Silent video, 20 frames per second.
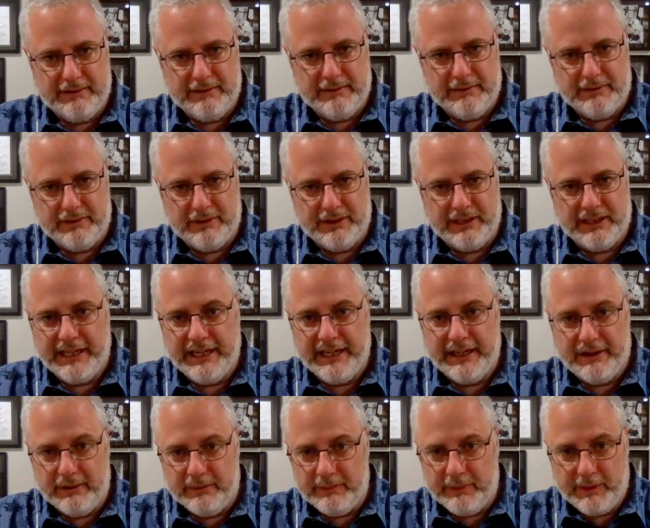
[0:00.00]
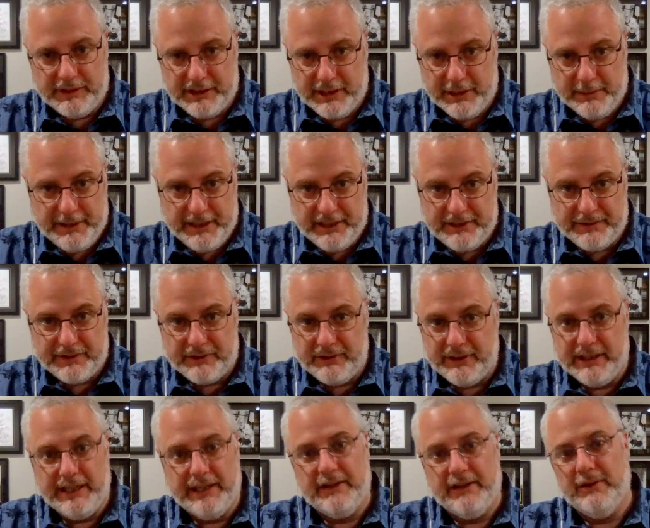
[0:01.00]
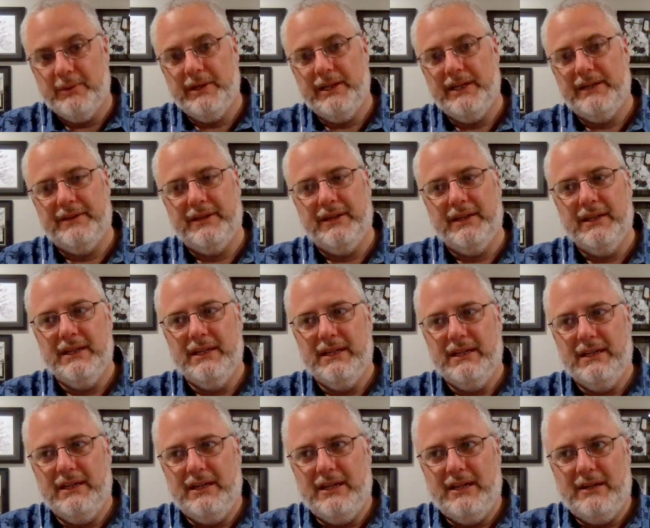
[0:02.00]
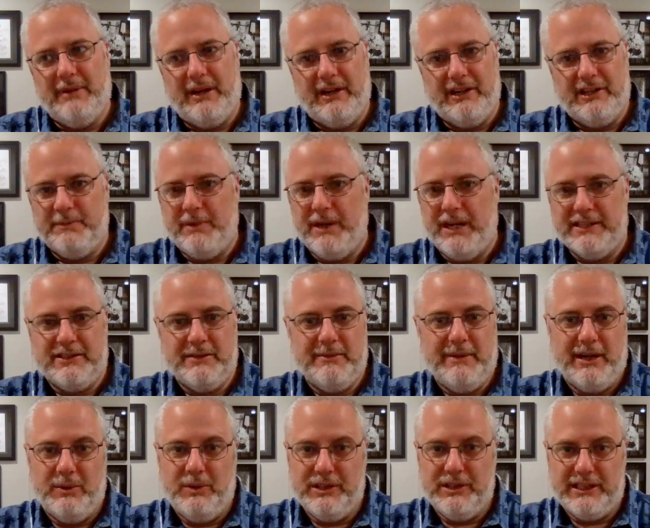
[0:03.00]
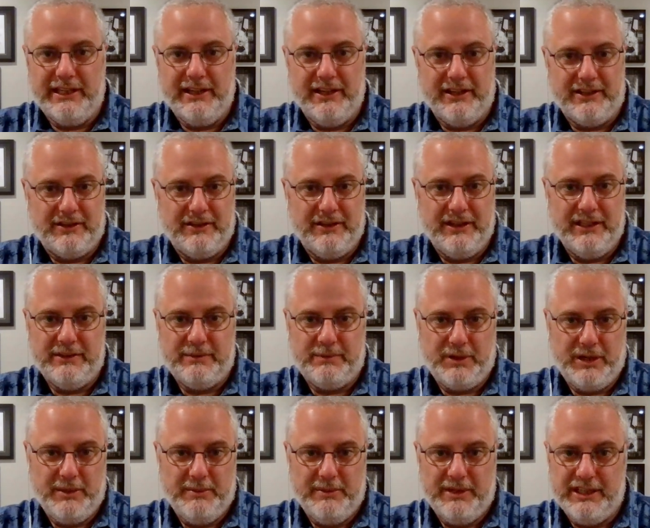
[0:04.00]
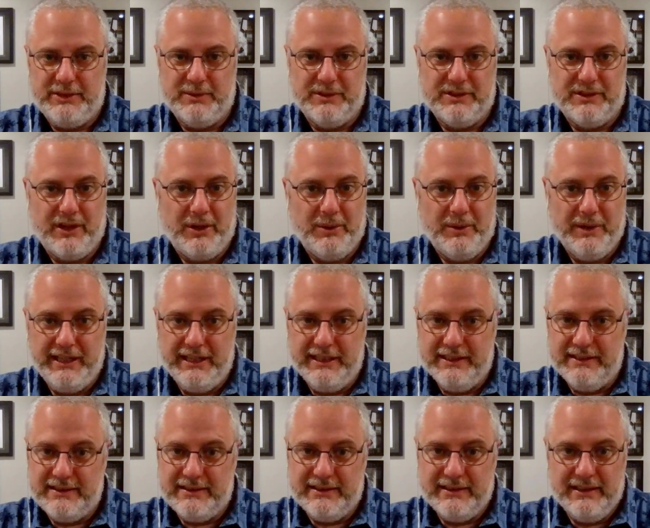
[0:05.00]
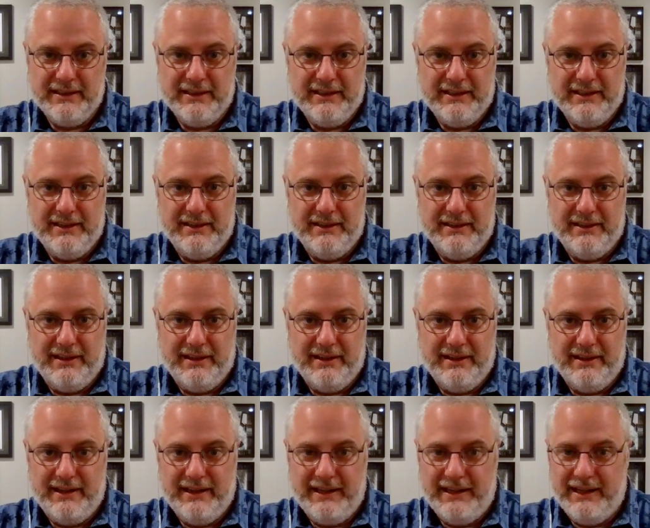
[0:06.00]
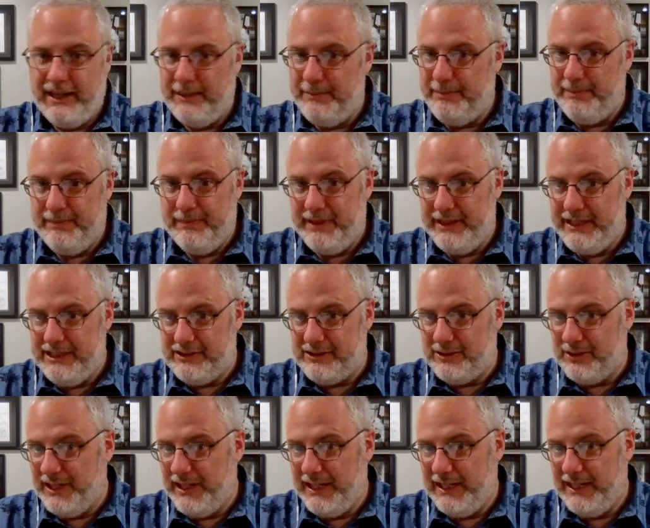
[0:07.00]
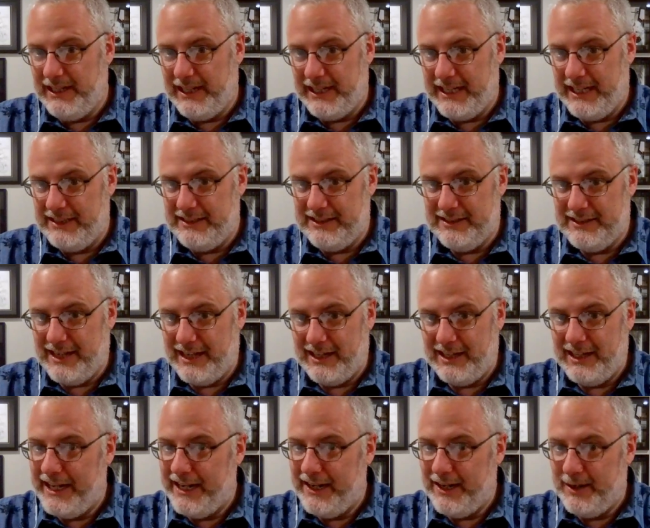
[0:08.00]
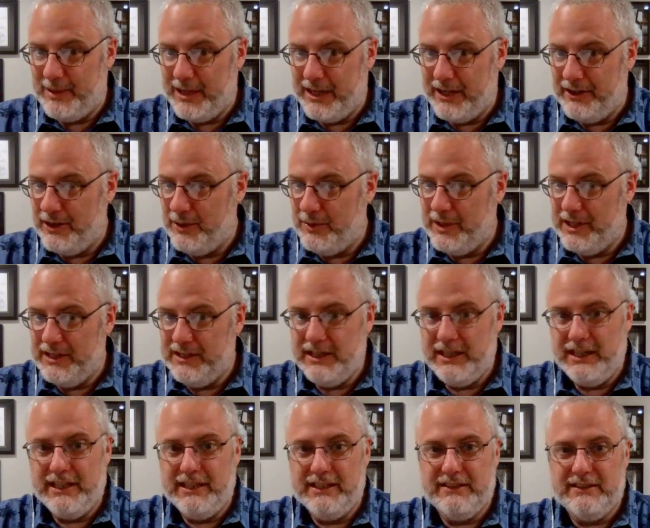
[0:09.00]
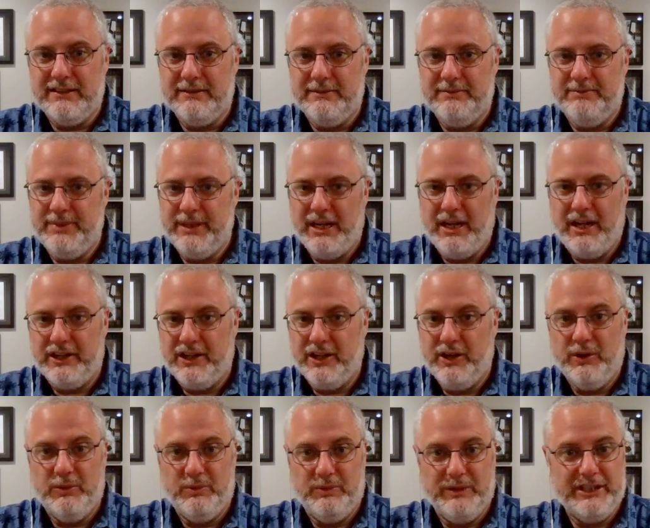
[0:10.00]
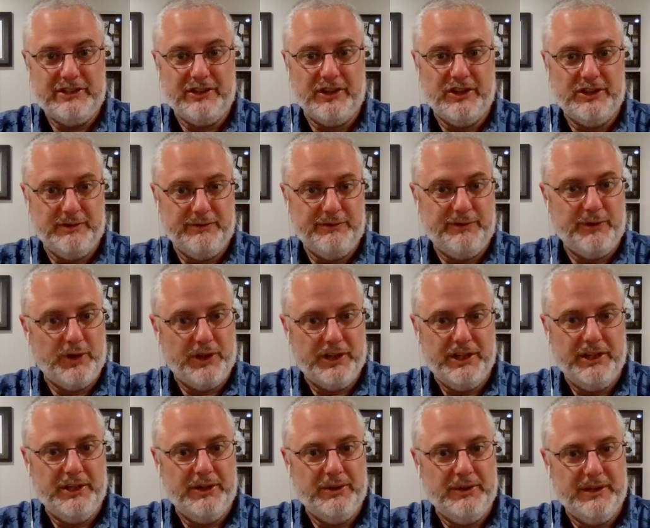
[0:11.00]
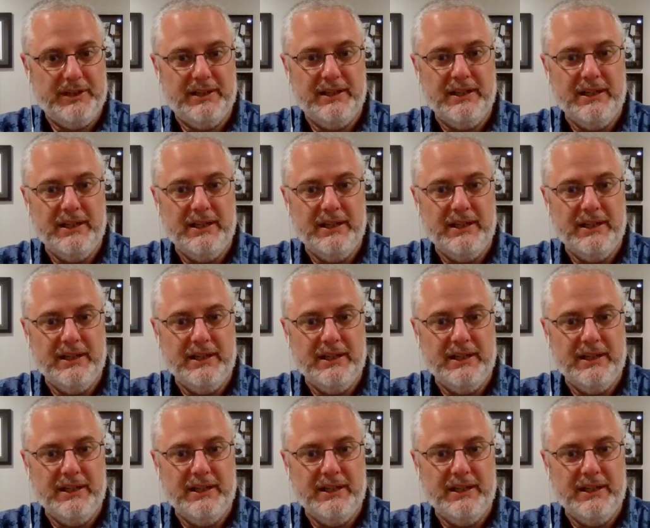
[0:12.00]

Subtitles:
Green Lantern, we want you to pitch for Green Lantern or whatever, my response, no matter what the character is, pretty much was always, he's green and I guess he's got a lantern, but I don't know what it does, but I'll go research it for you and